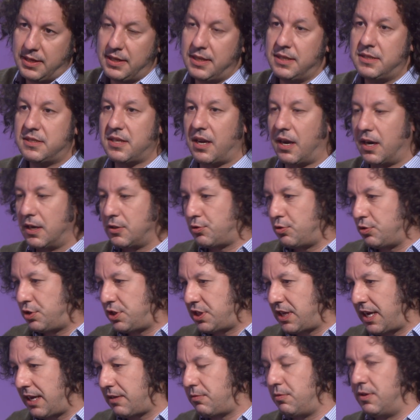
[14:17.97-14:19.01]
It's hard to
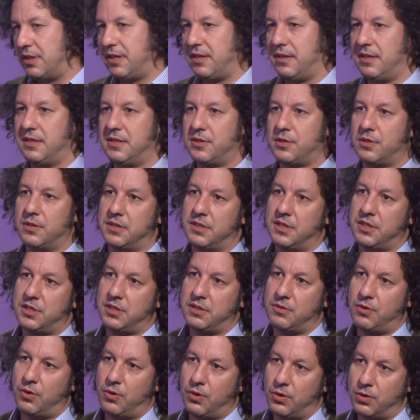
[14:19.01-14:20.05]
check whether this
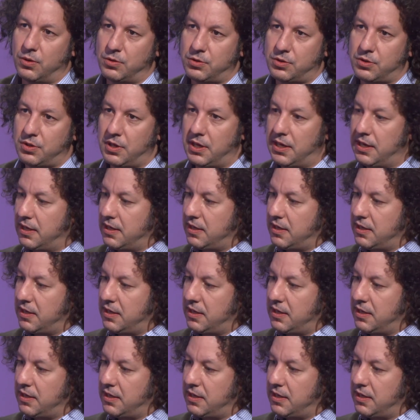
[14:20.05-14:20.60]
condition holds.